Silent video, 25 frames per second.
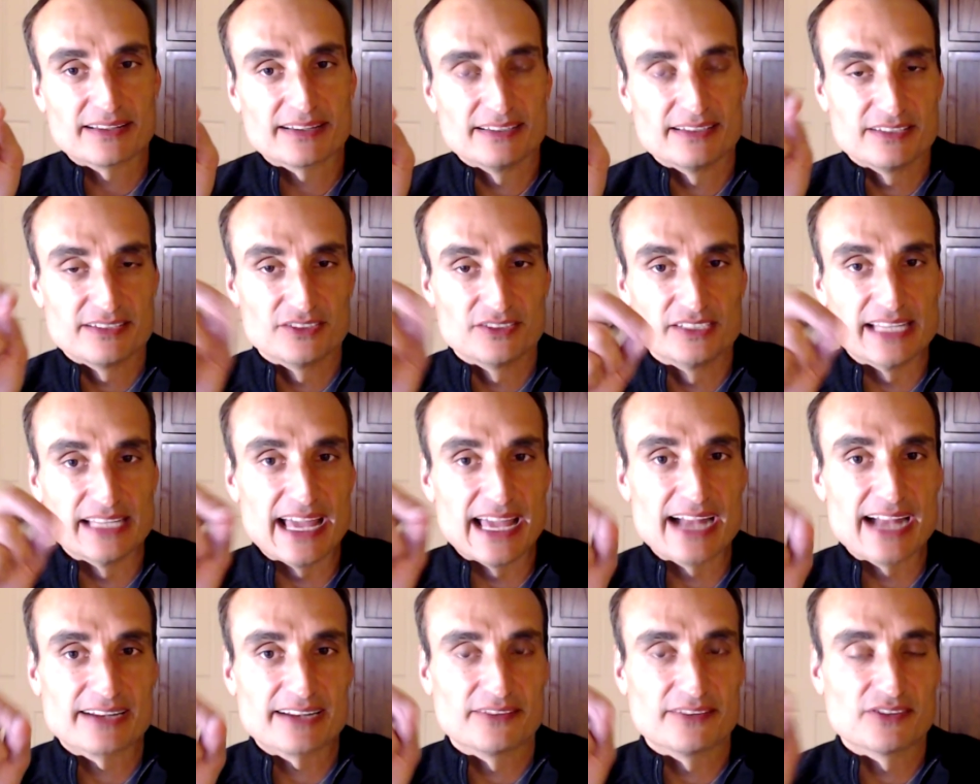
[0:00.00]
until an
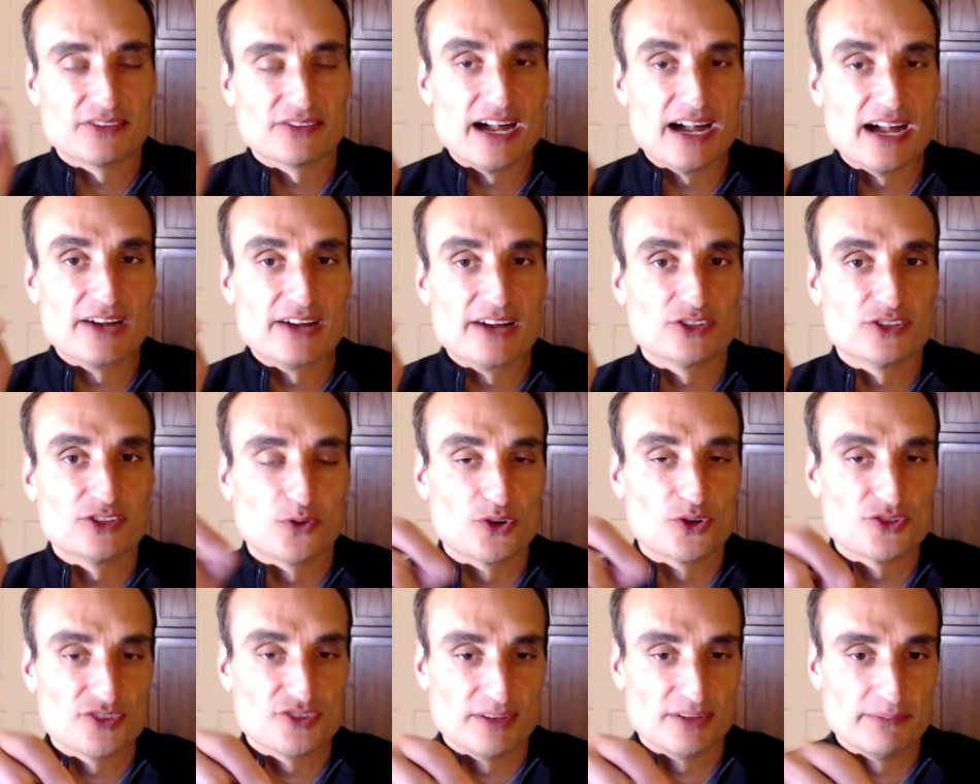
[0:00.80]
act of Congress
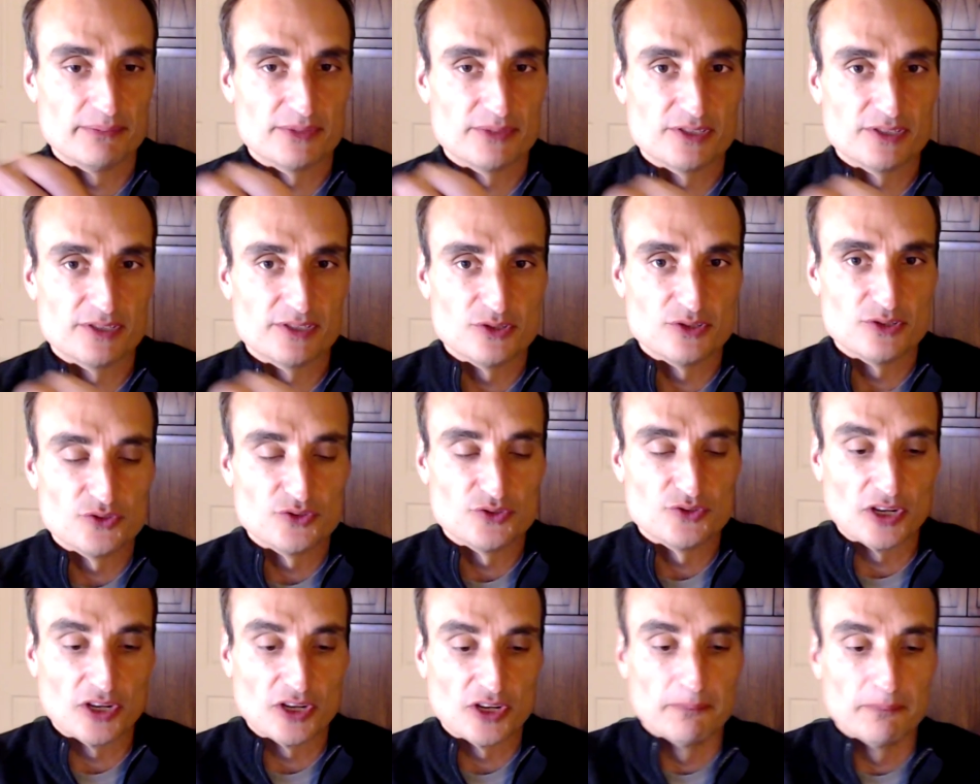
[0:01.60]
forced them to do
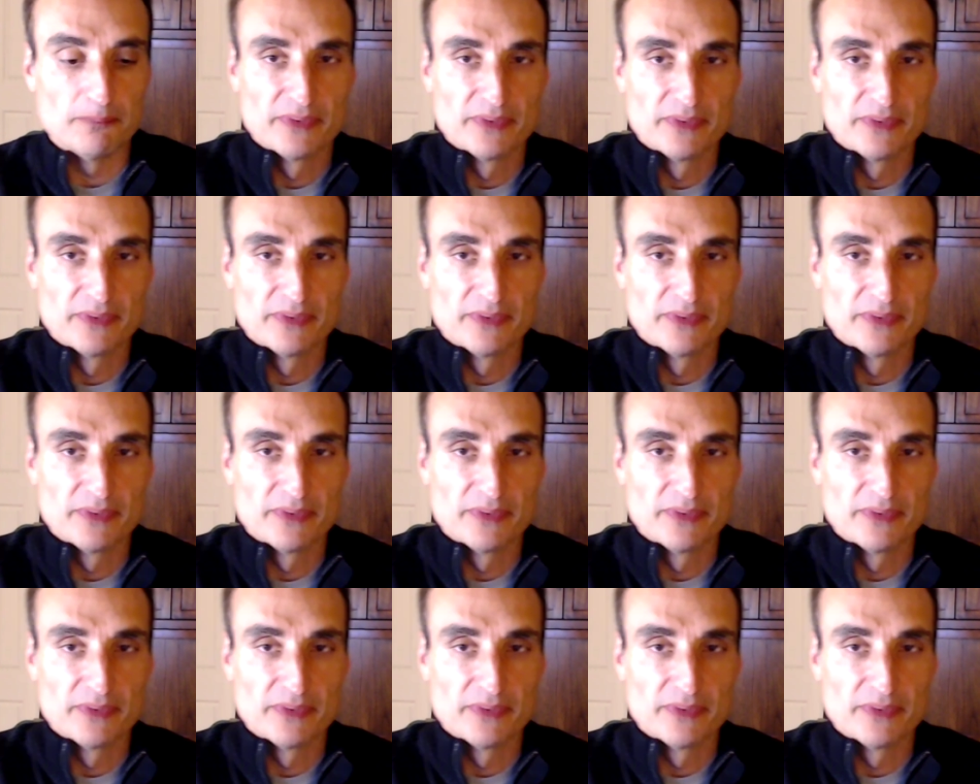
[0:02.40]
so.